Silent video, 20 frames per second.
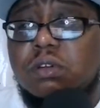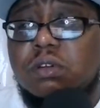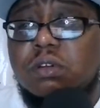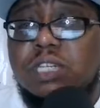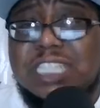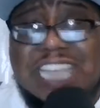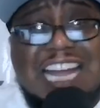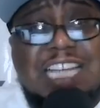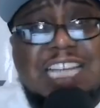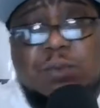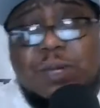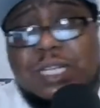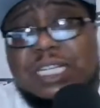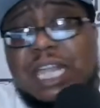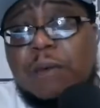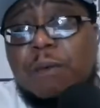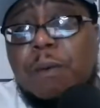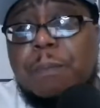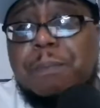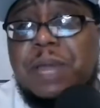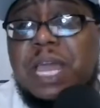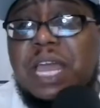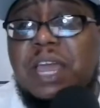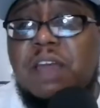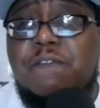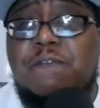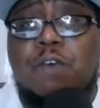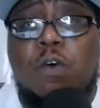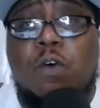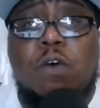That's what they were paying
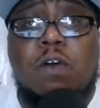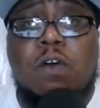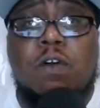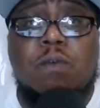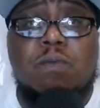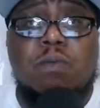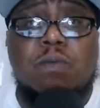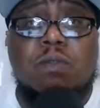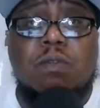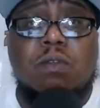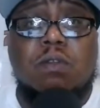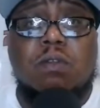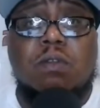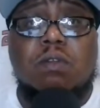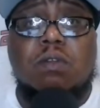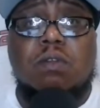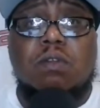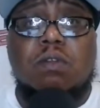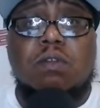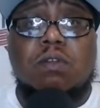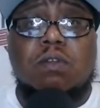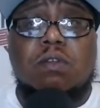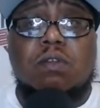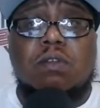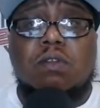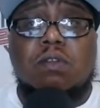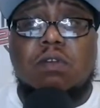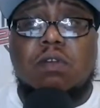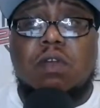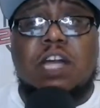for.
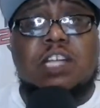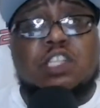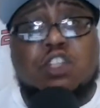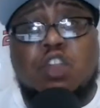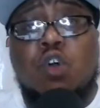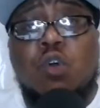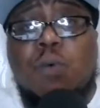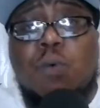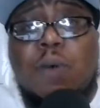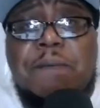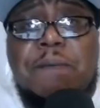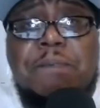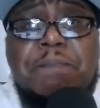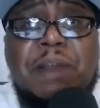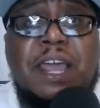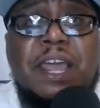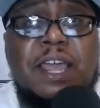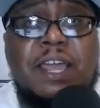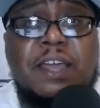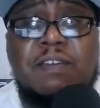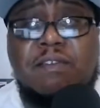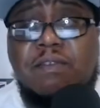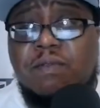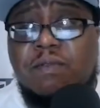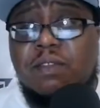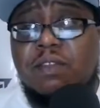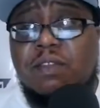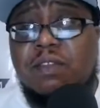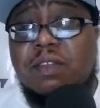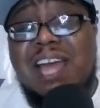A two-way player.
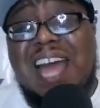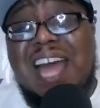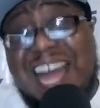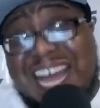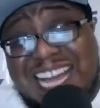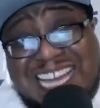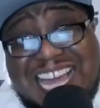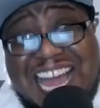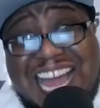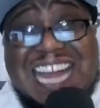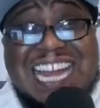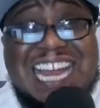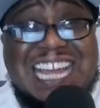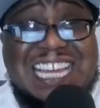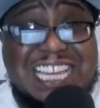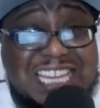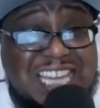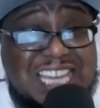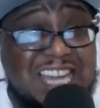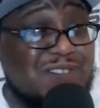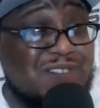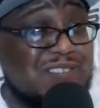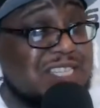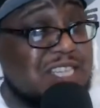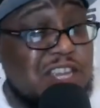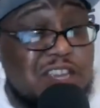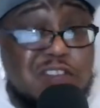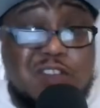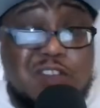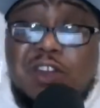A guy that could give it
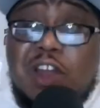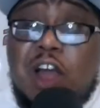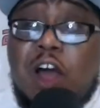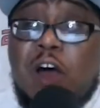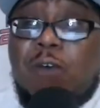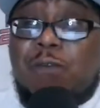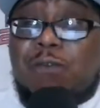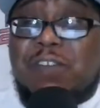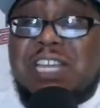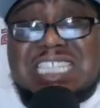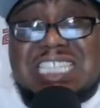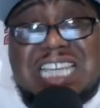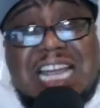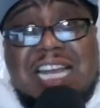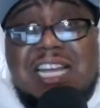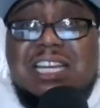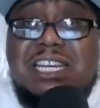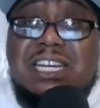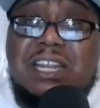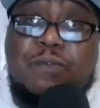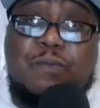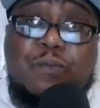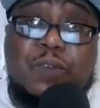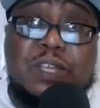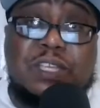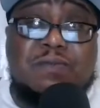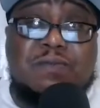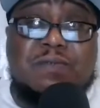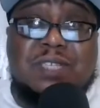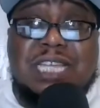to you on the offense and the
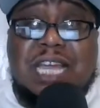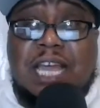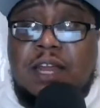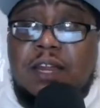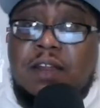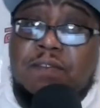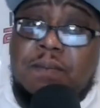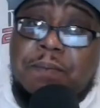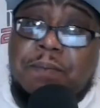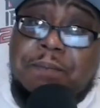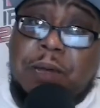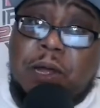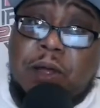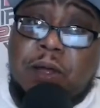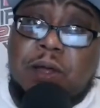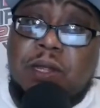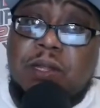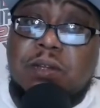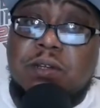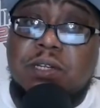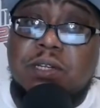defensive side of the ball.